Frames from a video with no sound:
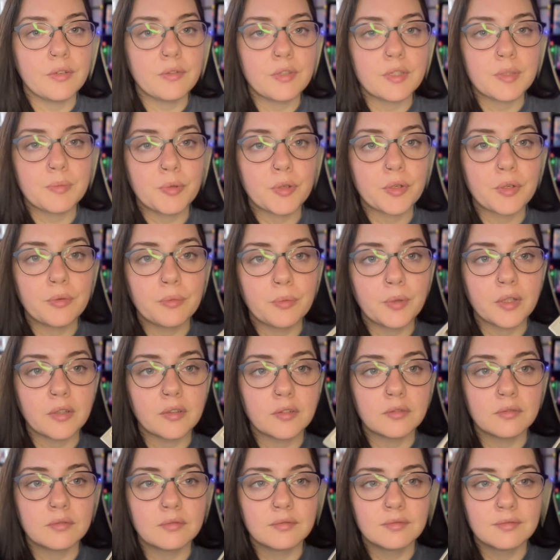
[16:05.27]
this book
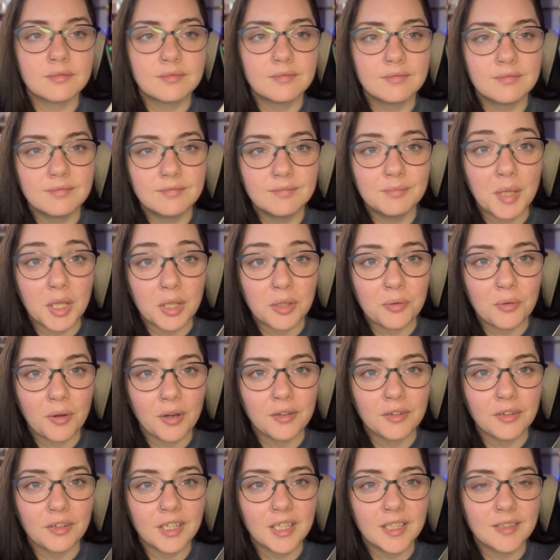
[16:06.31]
will make you
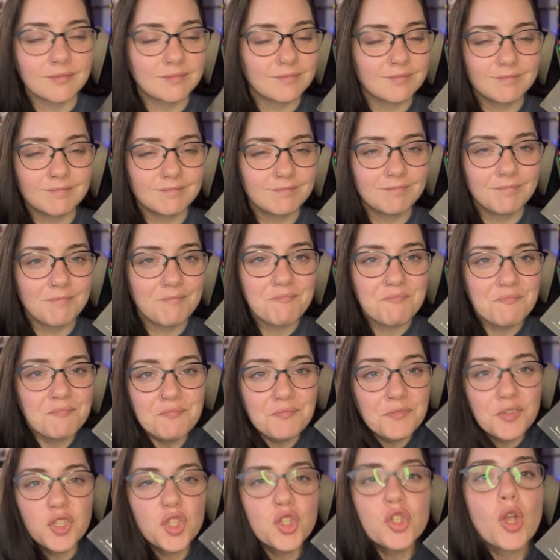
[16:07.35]
hungry.
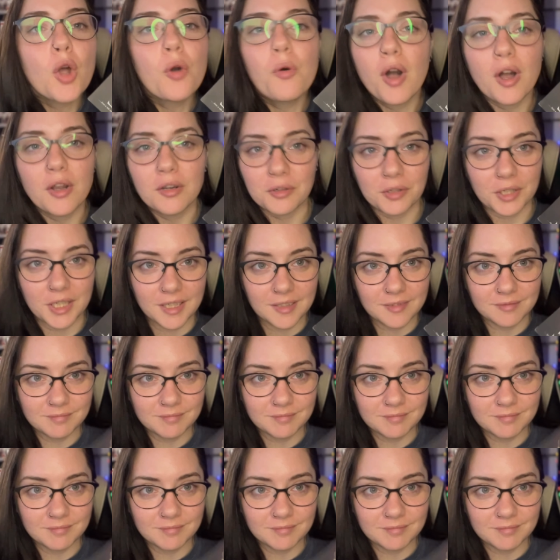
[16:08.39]
So hungry.